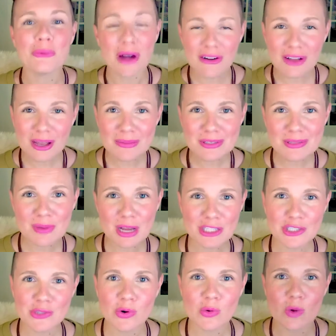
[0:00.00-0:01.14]
Welcome to
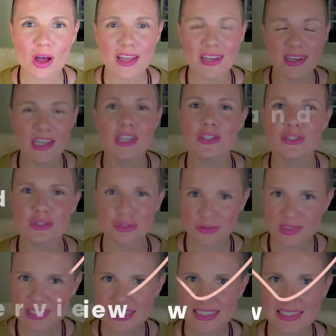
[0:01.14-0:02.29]
Module 1,
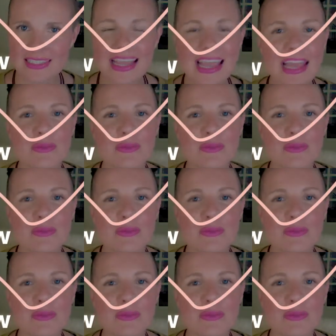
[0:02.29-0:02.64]
Services